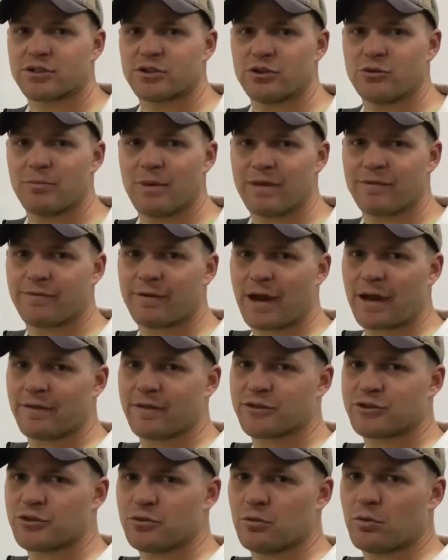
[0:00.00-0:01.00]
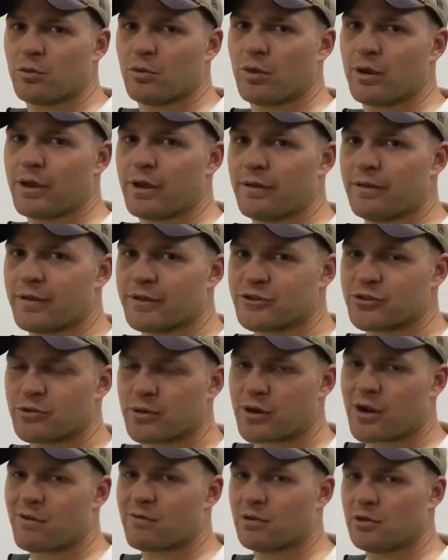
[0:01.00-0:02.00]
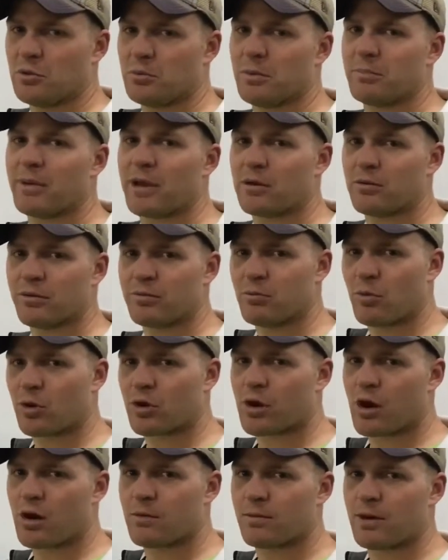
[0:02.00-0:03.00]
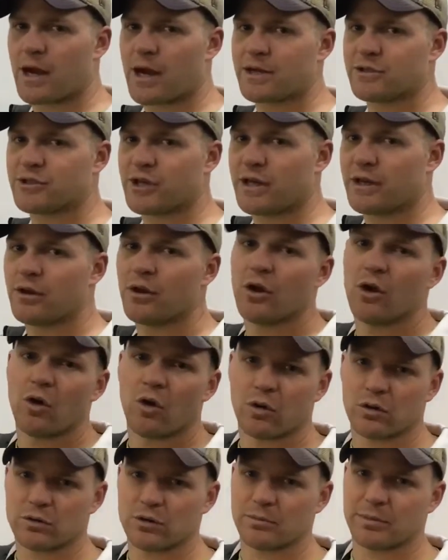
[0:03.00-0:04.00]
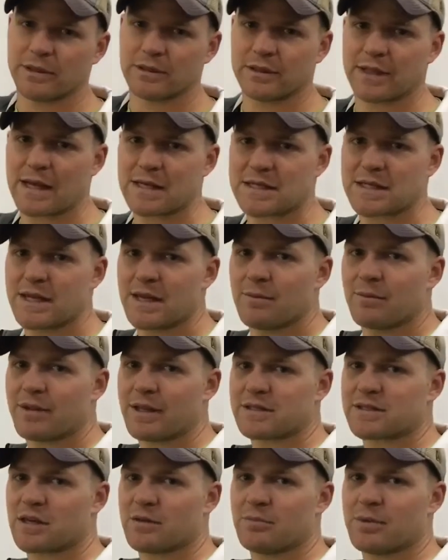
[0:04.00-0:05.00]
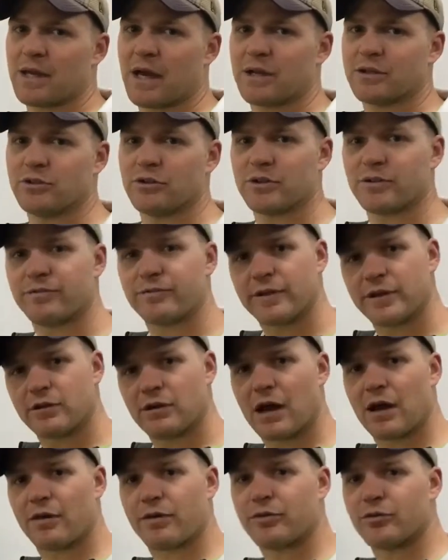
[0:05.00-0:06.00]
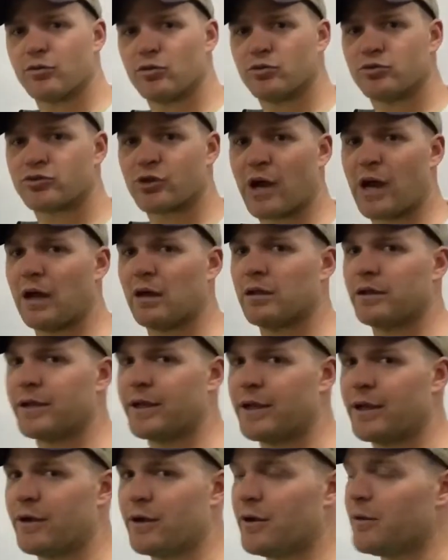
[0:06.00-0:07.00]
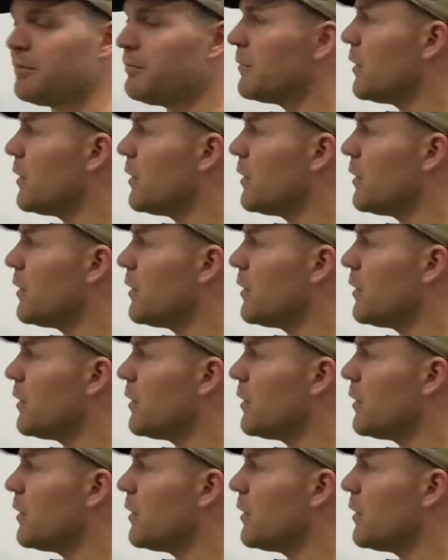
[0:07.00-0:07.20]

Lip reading: So you may find that you recover a little bit better with more carbohydrate or a little bit less. That's gonna be on you to figure out through trial and error.